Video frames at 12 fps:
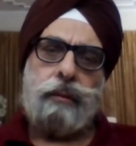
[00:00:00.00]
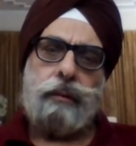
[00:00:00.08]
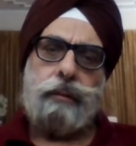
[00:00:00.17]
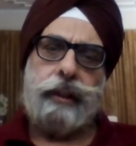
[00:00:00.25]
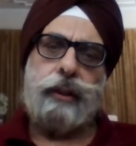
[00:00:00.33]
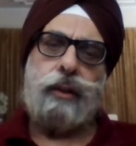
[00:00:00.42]

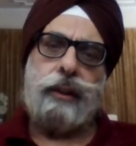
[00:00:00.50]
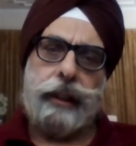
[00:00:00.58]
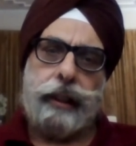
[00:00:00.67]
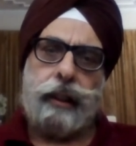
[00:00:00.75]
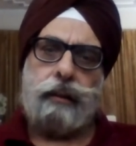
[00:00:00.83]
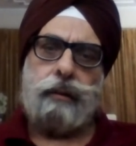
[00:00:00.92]
We don't
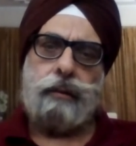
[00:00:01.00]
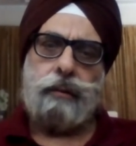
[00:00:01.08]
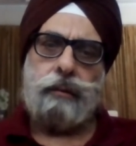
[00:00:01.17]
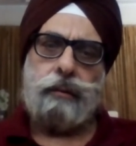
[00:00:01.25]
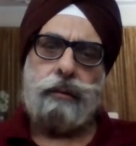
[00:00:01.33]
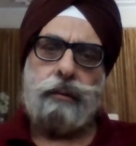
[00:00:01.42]
care.
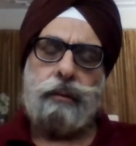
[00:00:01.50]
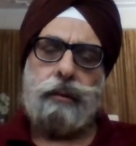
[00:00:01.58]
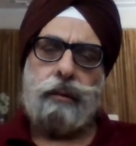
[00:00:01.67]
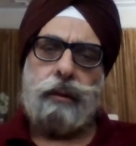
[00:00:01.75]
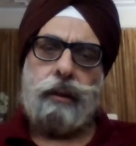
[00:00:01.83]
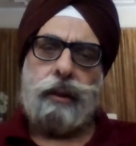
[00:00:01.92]

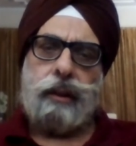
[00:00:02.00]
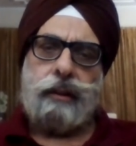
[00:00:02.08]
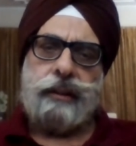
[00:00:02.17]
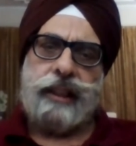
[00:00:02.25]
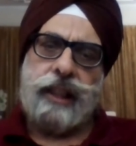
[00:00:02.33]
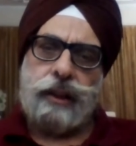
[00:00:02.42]

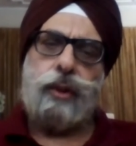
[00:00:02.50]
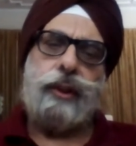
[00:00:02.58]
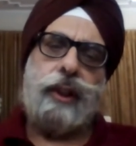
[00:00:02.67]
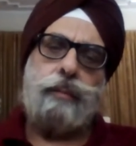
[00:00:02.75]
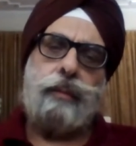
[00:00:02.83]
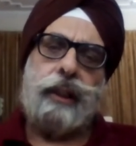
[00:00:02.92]
They just want
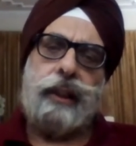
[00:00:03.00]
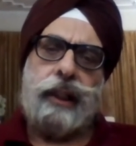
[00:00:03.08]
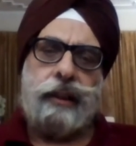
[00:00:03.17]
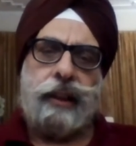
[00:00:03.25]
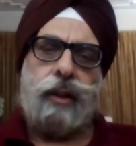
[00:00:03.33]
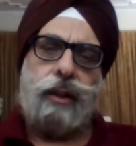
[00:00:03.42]
your money
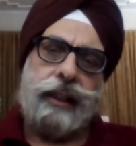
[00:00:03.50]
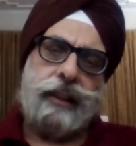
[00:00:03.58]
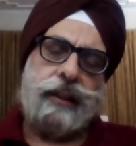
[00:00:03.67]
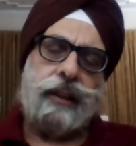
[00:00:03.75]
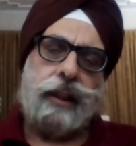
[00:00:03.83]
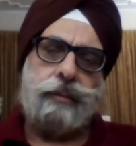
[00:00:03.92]
and they'll organize
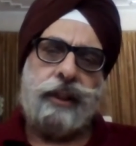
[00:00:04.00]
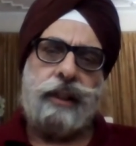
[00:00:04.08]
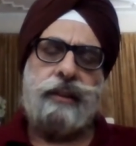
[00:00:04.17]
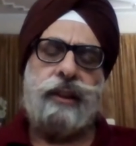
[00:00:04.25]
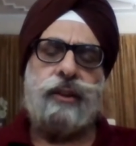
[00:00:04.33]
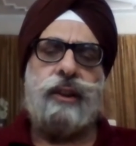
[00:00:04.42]
it
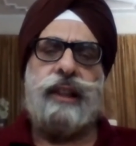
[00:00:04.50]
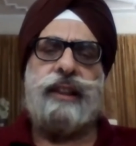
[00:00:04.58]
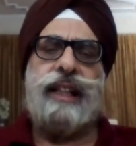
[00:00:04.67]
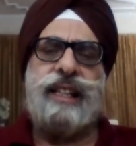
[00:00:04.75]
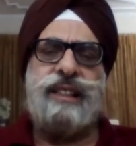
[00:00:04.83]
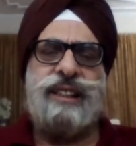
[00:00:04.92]
themselves. So
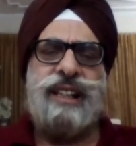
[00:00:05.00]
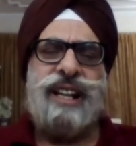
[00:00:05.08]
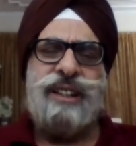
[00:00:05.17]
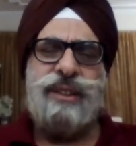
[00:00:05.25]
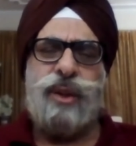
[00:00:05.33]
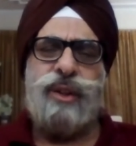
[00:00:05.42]
there's
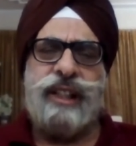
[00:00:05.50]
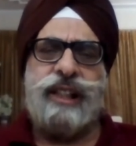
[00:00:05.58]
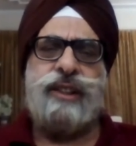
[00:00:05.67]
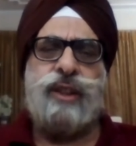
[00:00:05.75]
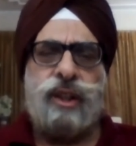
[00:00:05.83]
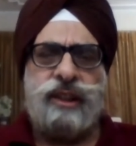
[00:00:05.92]
no
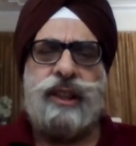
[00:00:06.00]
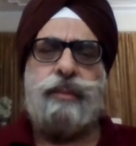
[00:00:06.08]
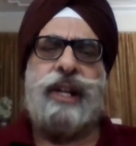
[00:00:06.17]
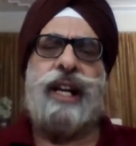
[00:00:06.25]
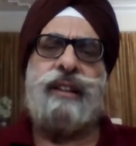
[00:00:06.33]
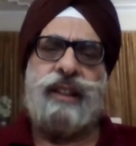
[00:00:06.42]
religiosity
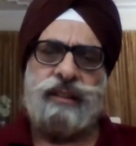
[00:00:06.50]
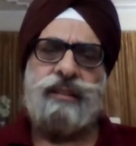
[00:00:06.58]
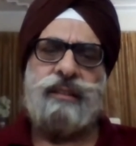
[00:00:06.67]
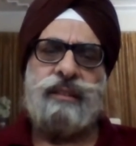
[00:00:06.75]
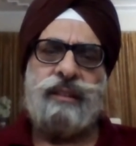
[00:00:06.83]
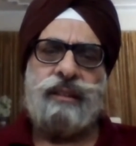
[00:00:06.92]
behind it.
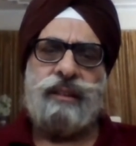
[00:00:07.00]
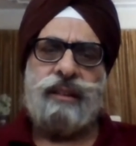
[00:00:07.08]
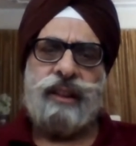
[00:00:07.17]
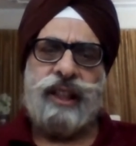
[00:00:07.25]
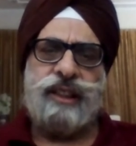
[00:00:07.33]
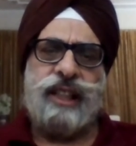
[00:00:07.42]

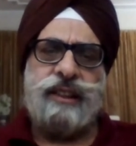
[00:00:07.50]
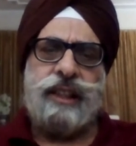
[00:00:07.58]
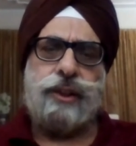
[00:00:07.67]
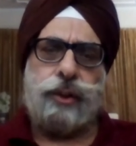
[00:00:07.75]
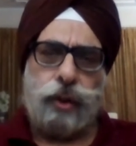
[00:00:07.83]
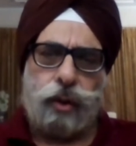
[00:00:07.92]
It's just a
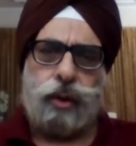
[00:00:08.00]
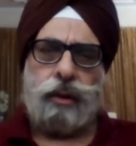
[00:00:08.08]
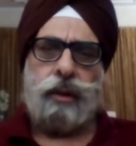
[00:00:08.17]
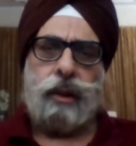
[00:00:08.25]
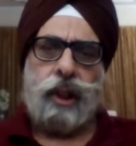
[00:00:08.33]
show.